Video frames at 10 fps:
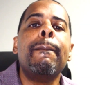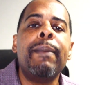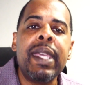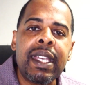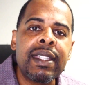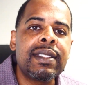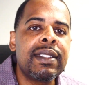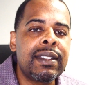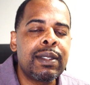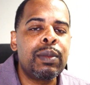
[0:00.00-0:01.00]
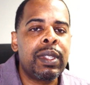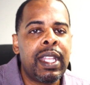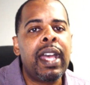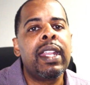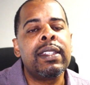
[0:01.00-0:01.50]
be consistent with
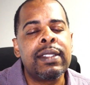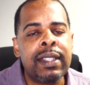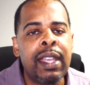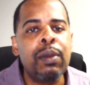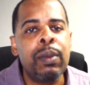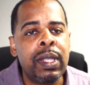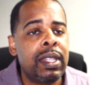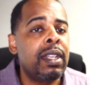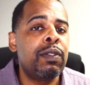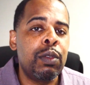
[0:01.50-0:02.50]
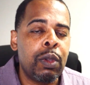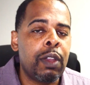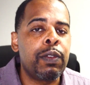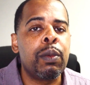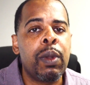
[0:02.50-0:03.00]
that and stay with it. If
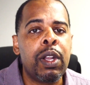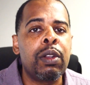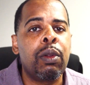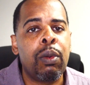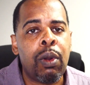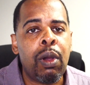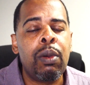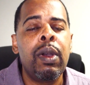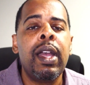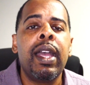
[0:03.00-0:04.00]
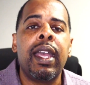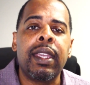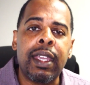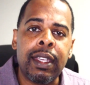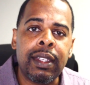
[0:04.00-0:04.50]
you're ready to grow
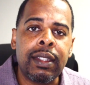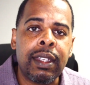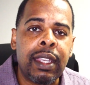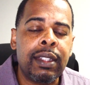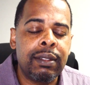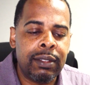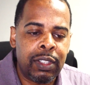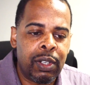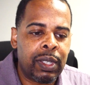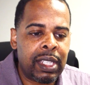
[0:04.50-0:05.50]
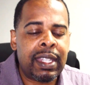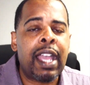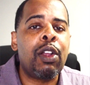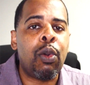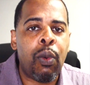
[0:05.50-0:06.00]
and get
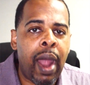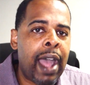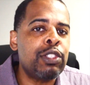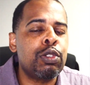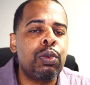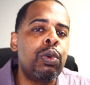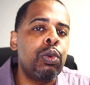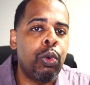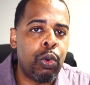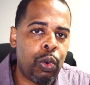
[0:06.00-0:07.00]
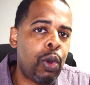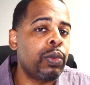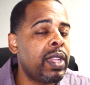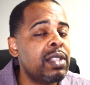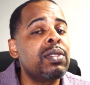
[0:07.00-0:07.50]
that gradual
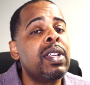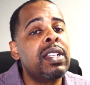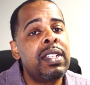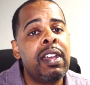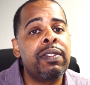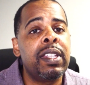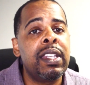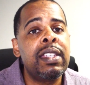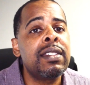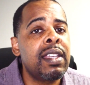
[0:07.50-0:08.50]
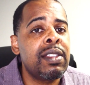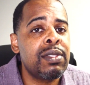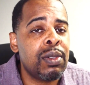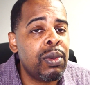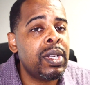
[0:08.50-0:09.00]
growth, that's going to definitely, these
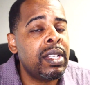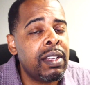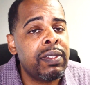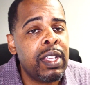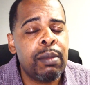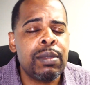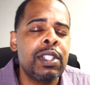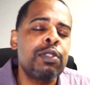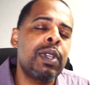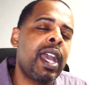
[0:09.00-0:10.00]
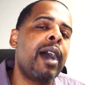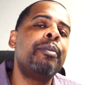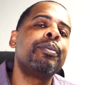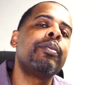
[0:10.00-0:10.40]
things are going to definitely help. So let's recap.